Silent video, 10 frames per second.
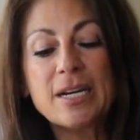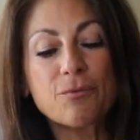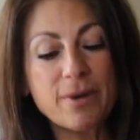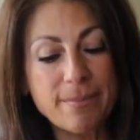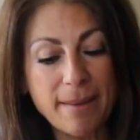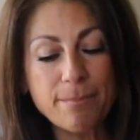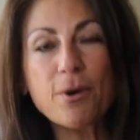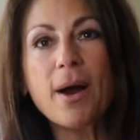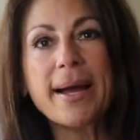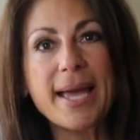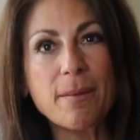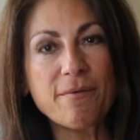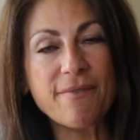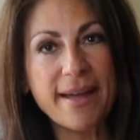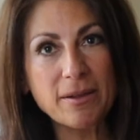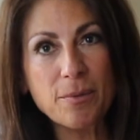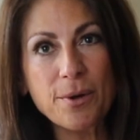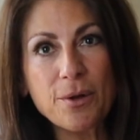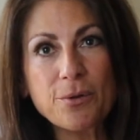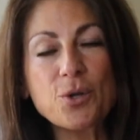Remember, I am available.